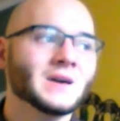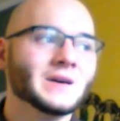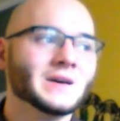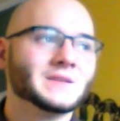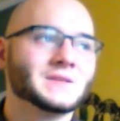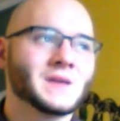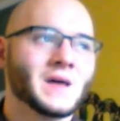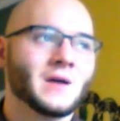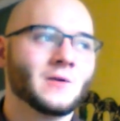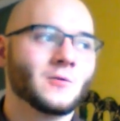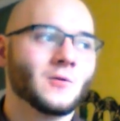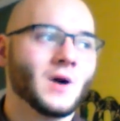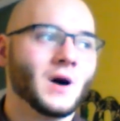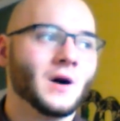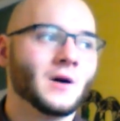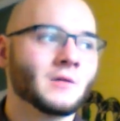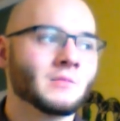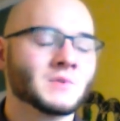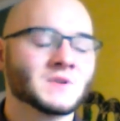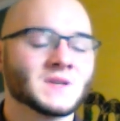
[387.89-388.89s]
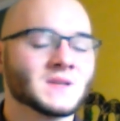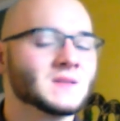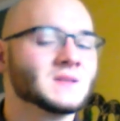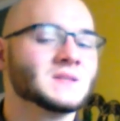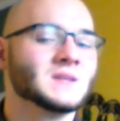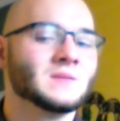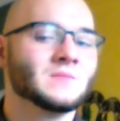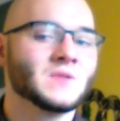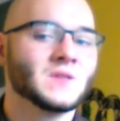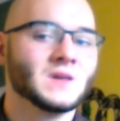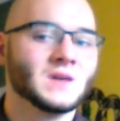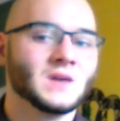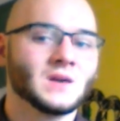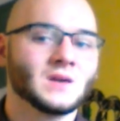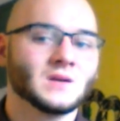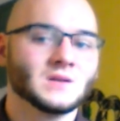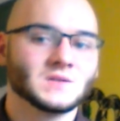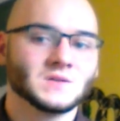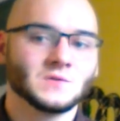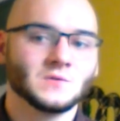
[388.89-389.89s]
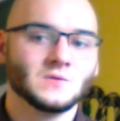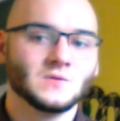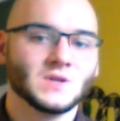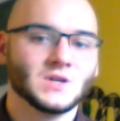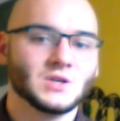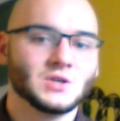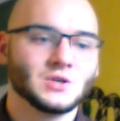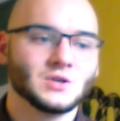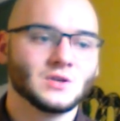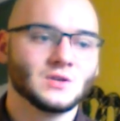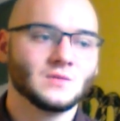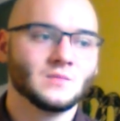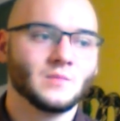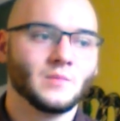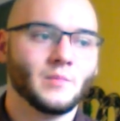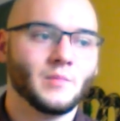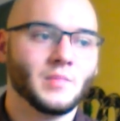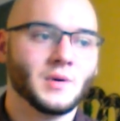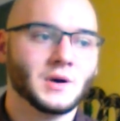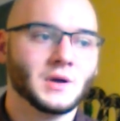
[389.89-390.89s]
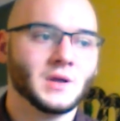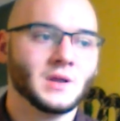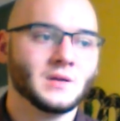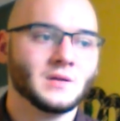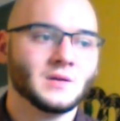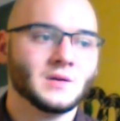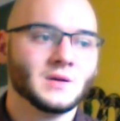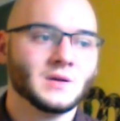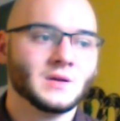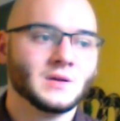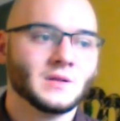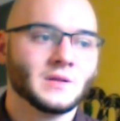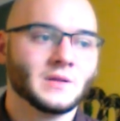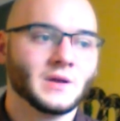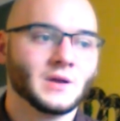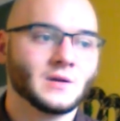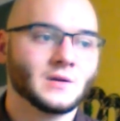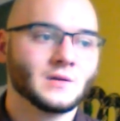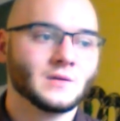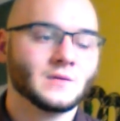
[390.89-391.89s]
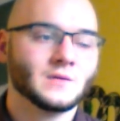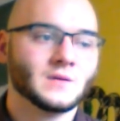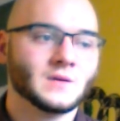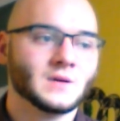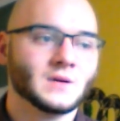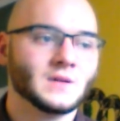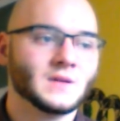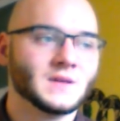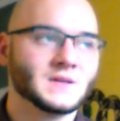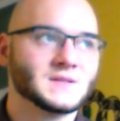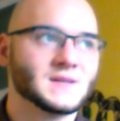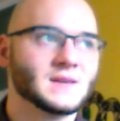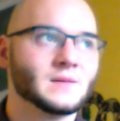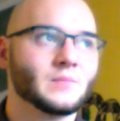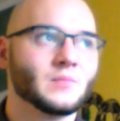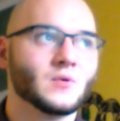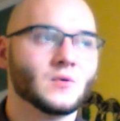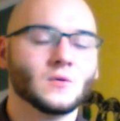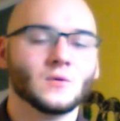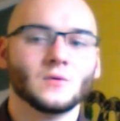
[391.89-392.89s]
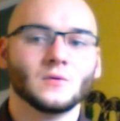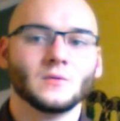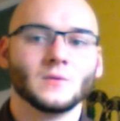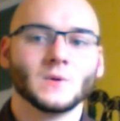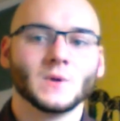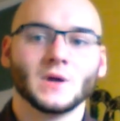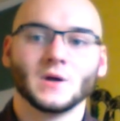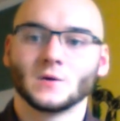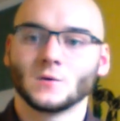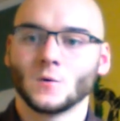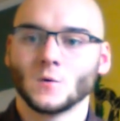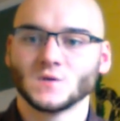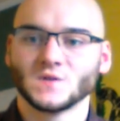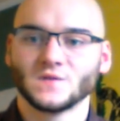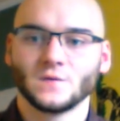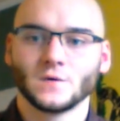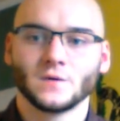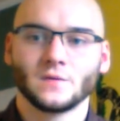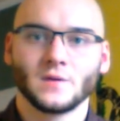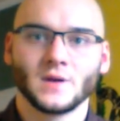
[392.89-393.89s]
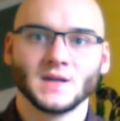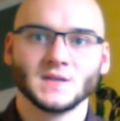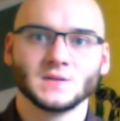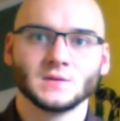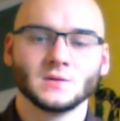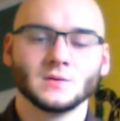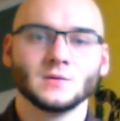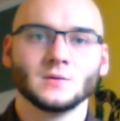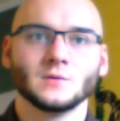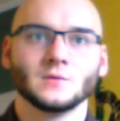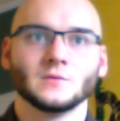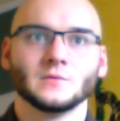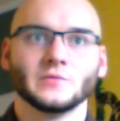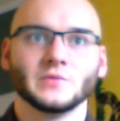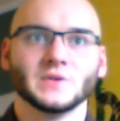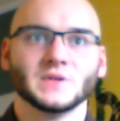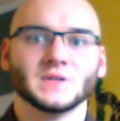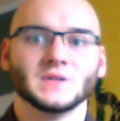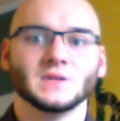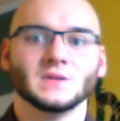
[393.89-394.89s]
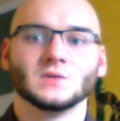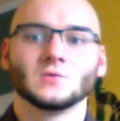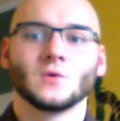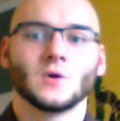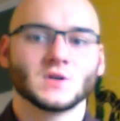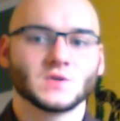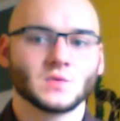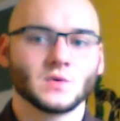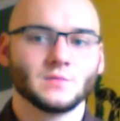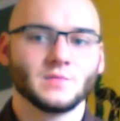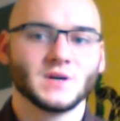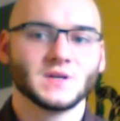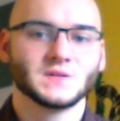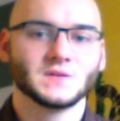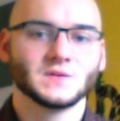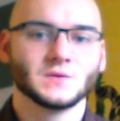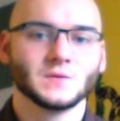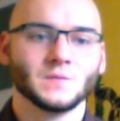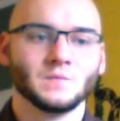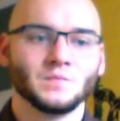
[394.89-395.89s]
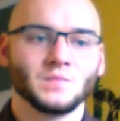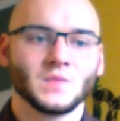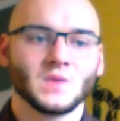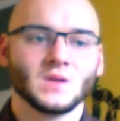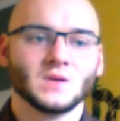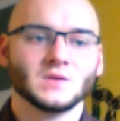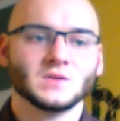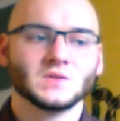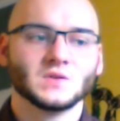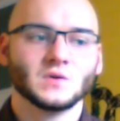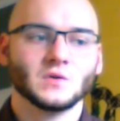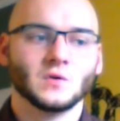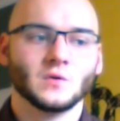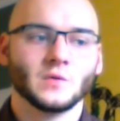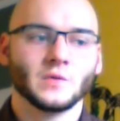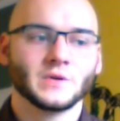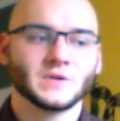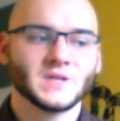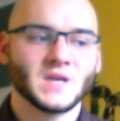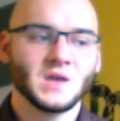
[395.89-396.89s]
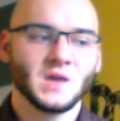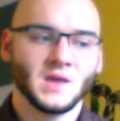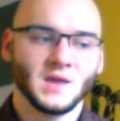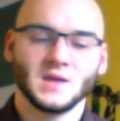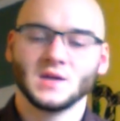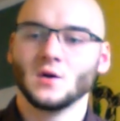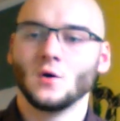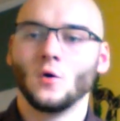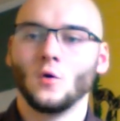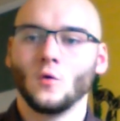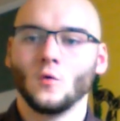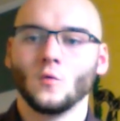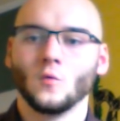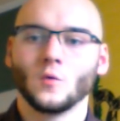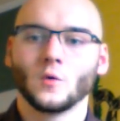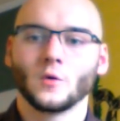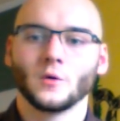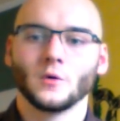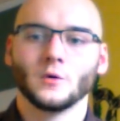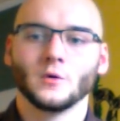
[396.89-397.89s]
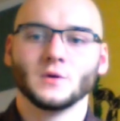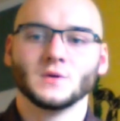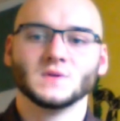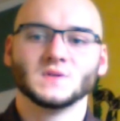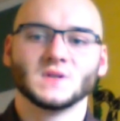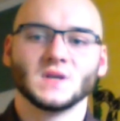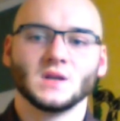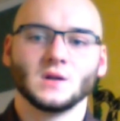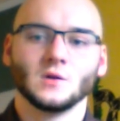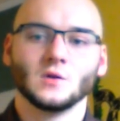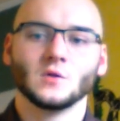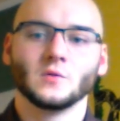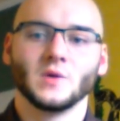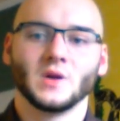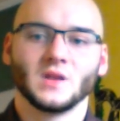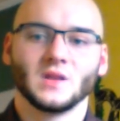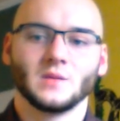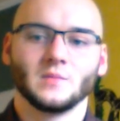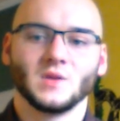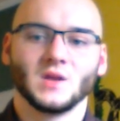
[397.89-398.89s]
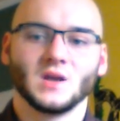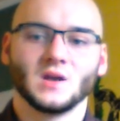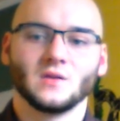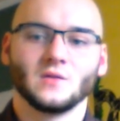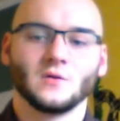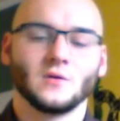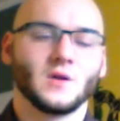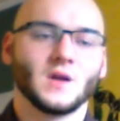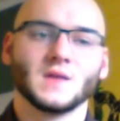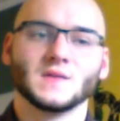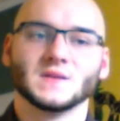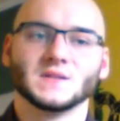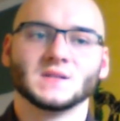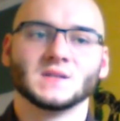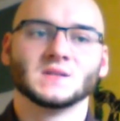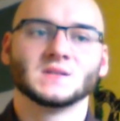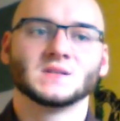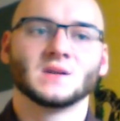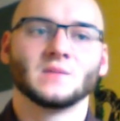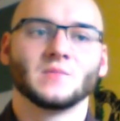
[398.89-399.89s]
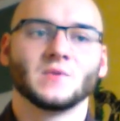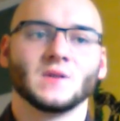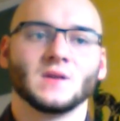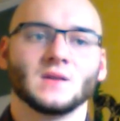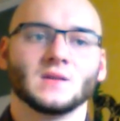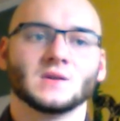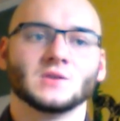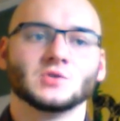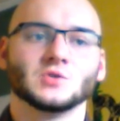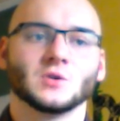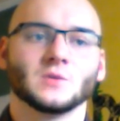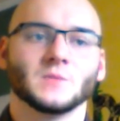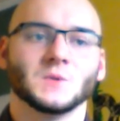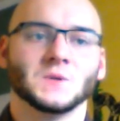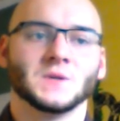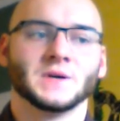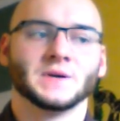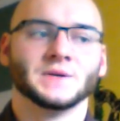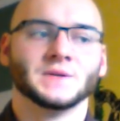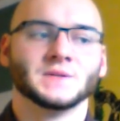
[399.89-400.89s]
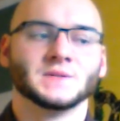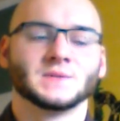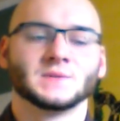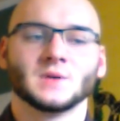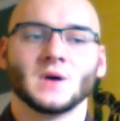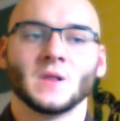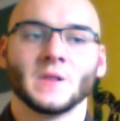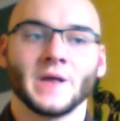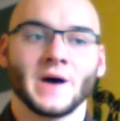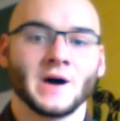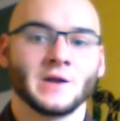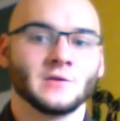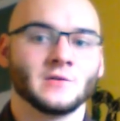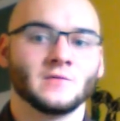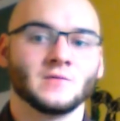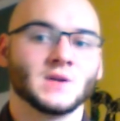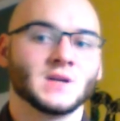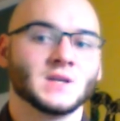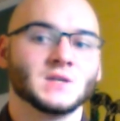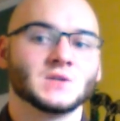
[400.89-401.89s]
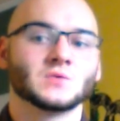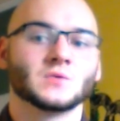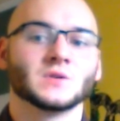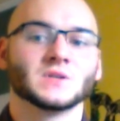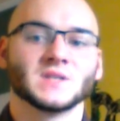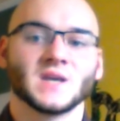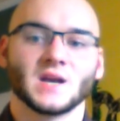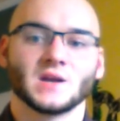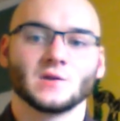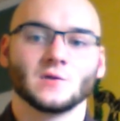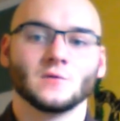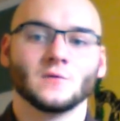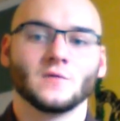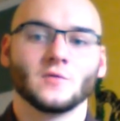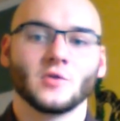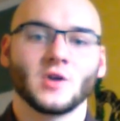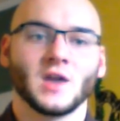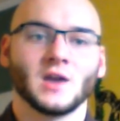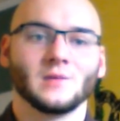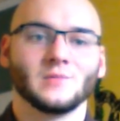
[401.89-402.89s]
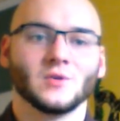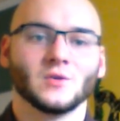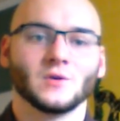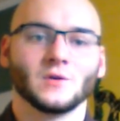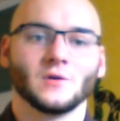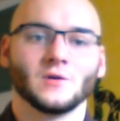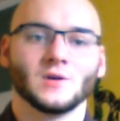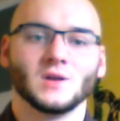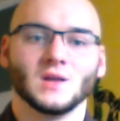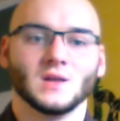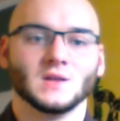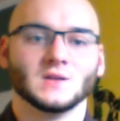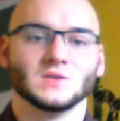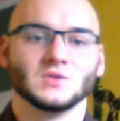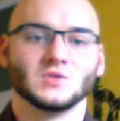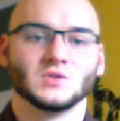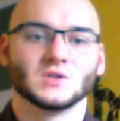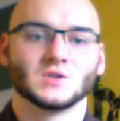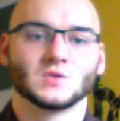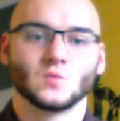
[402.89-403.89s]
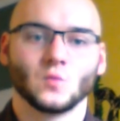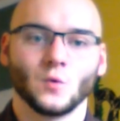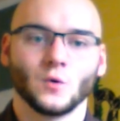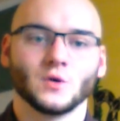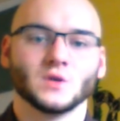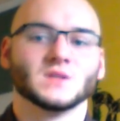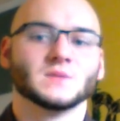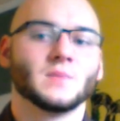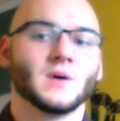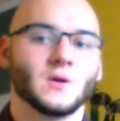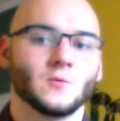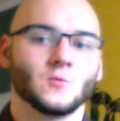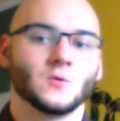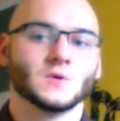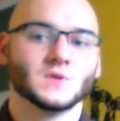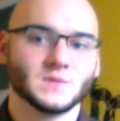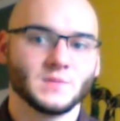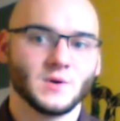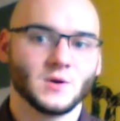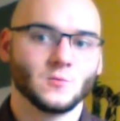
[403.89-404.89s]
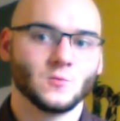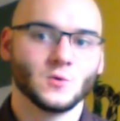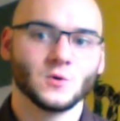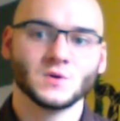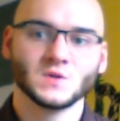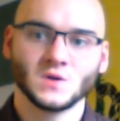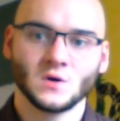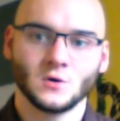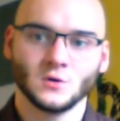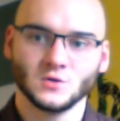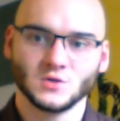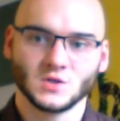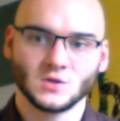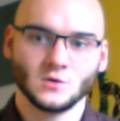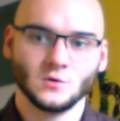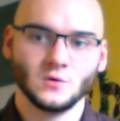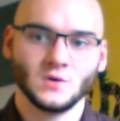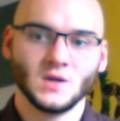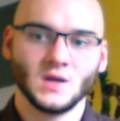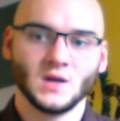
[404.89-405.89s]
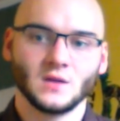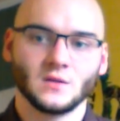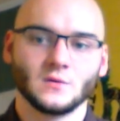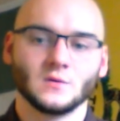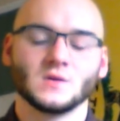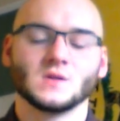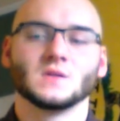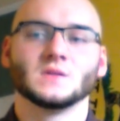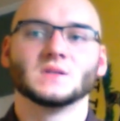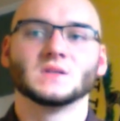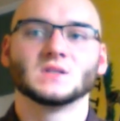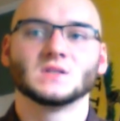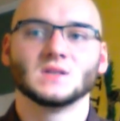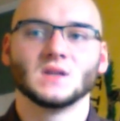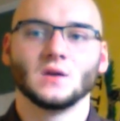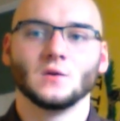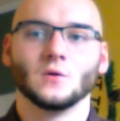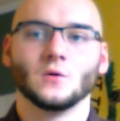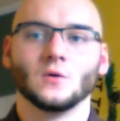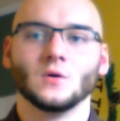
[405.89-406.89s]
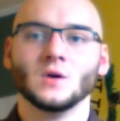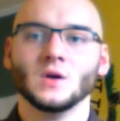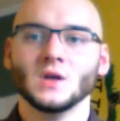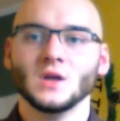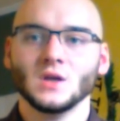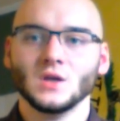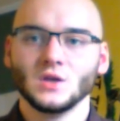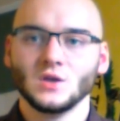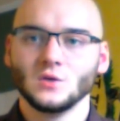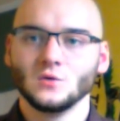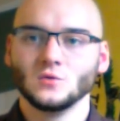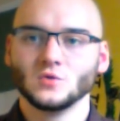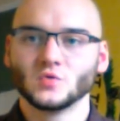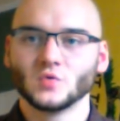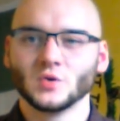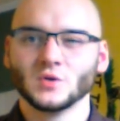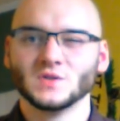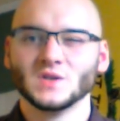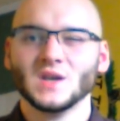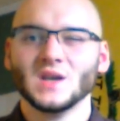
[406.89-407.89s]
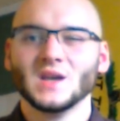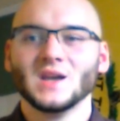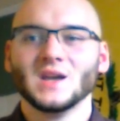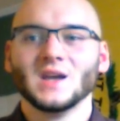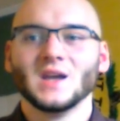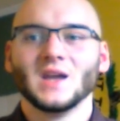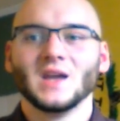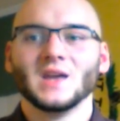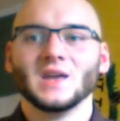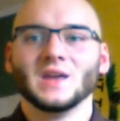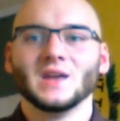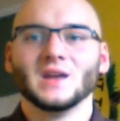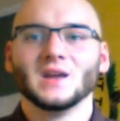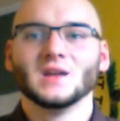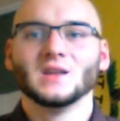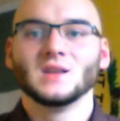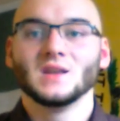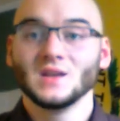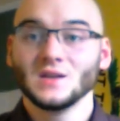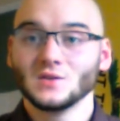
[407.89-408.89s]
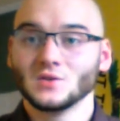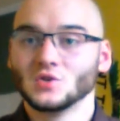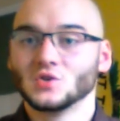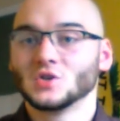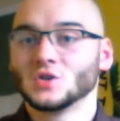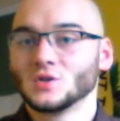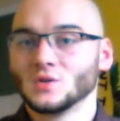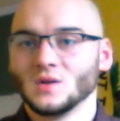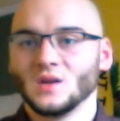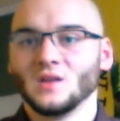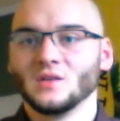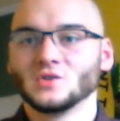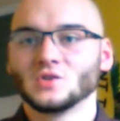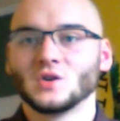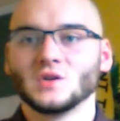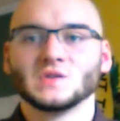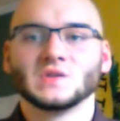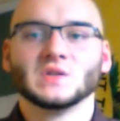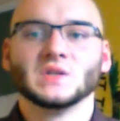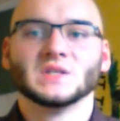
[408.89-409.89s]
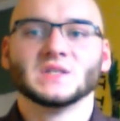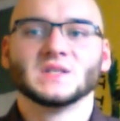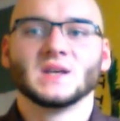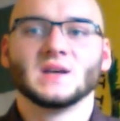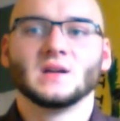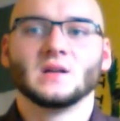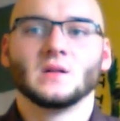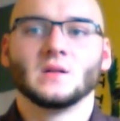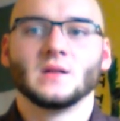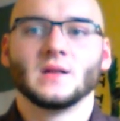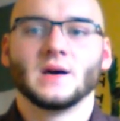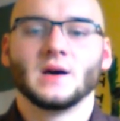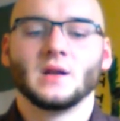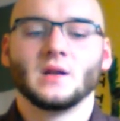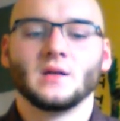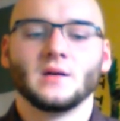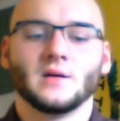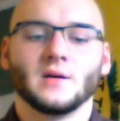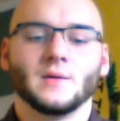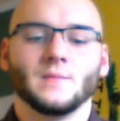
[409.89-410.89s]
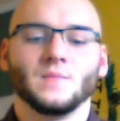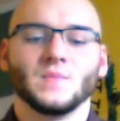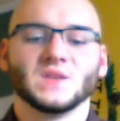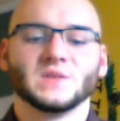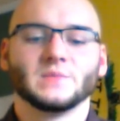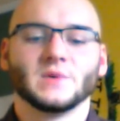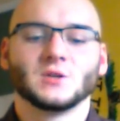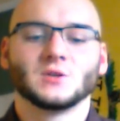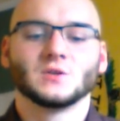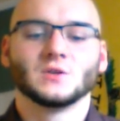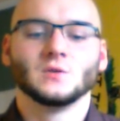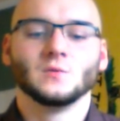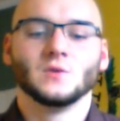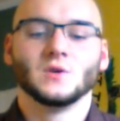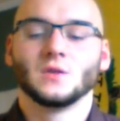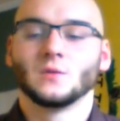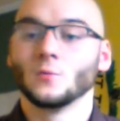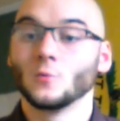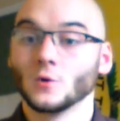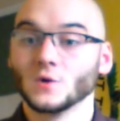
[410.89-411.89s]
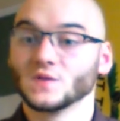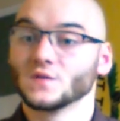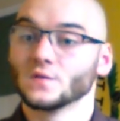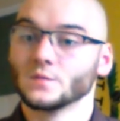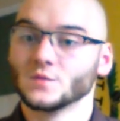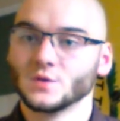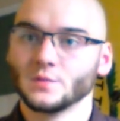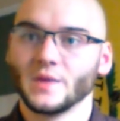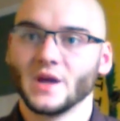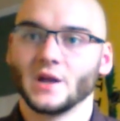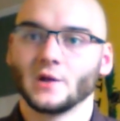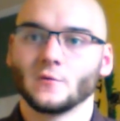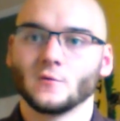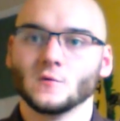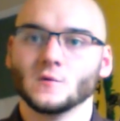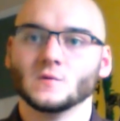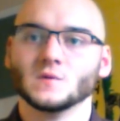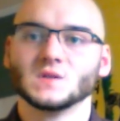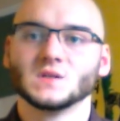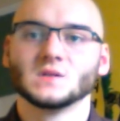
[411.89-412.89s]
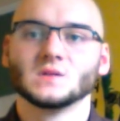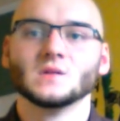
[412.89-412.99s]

not 100% the same thing as agglutination, but like the example, Crossworträtsel is crossword puzzle, so they're taking whole words and gluing them together, and this is something that German does a lot of. Any sort of technical vocabulary is just words upon words upon words, all just glued together into this single huge words. And English also does that a lot, especially with words from Germanic roots.